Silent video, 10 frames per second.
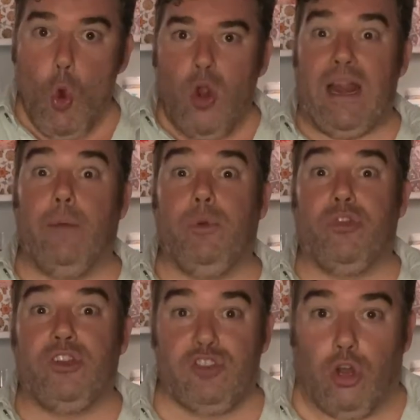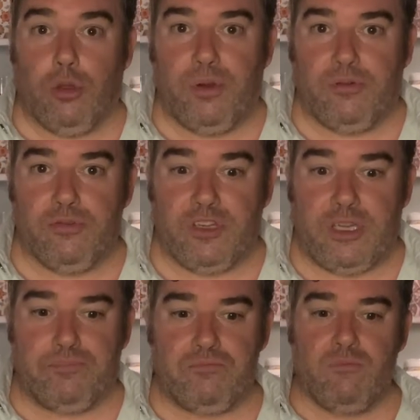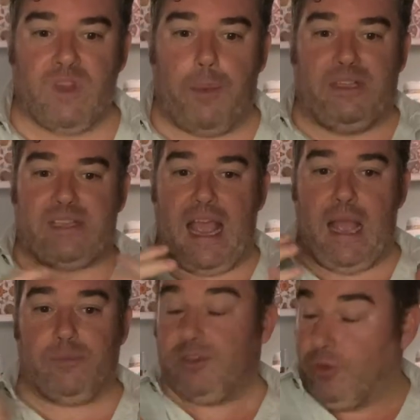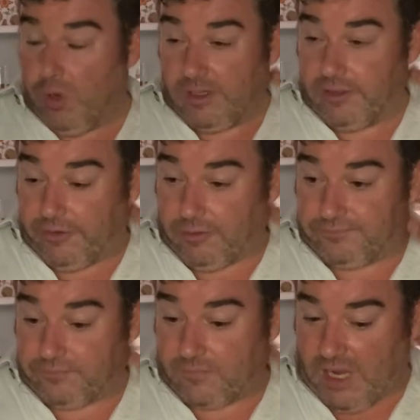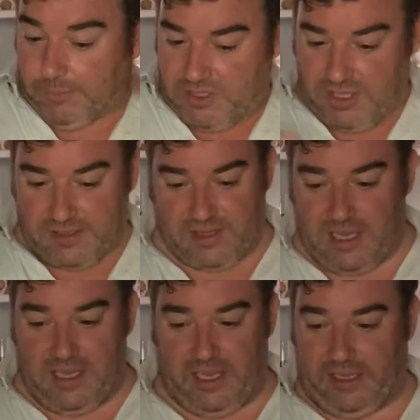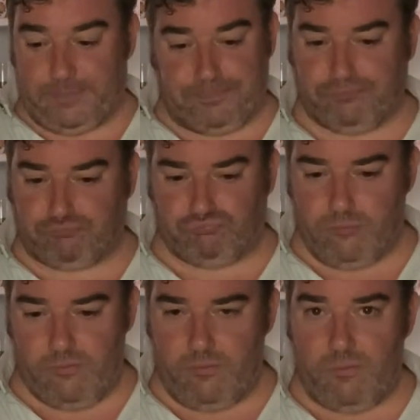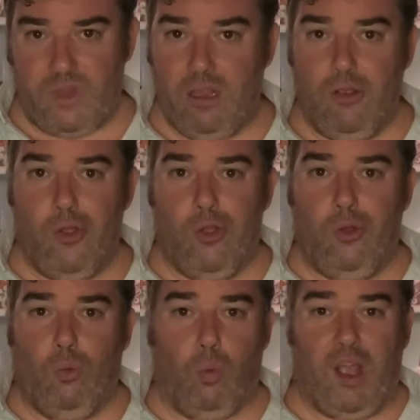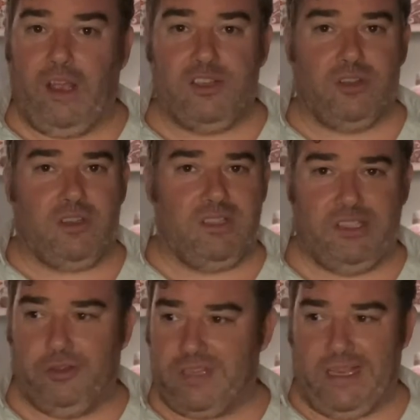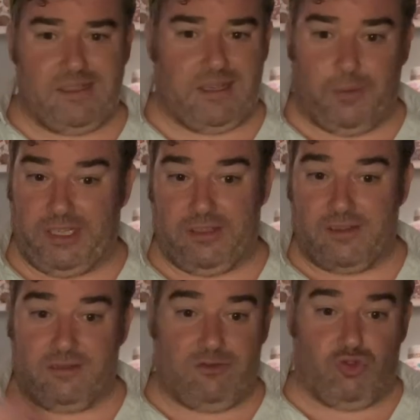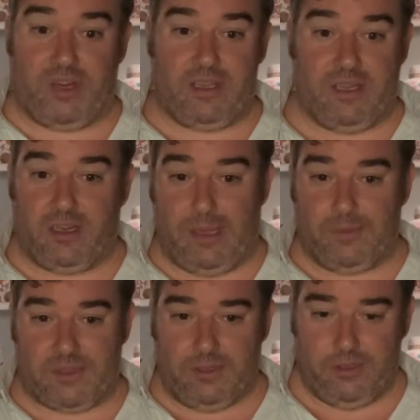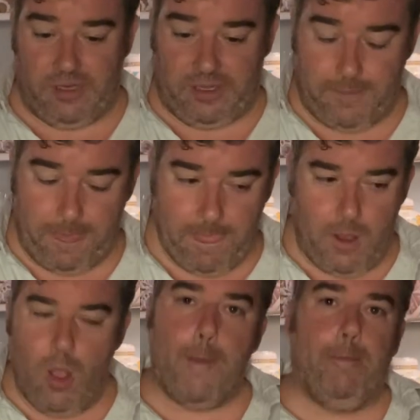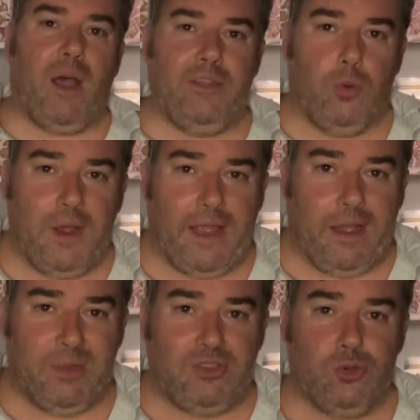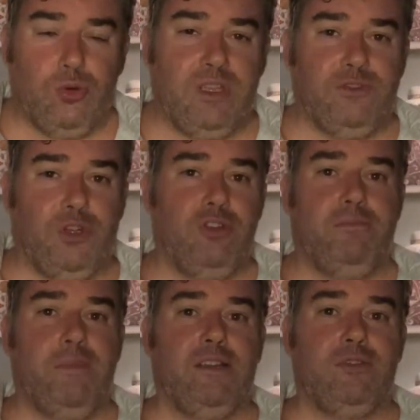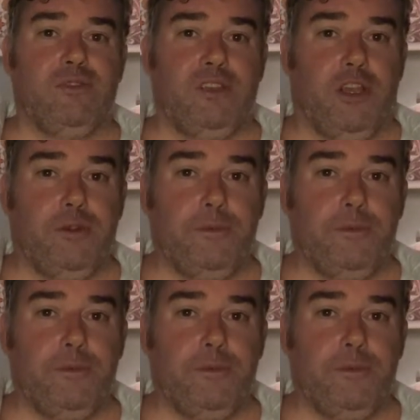Now we want the dollop of cream. I mean, it's absolutely wonderful. I'm just thinking why I should continue tasting. I might just drink it, absolutely. By the way, I've been talking for a good minute or so.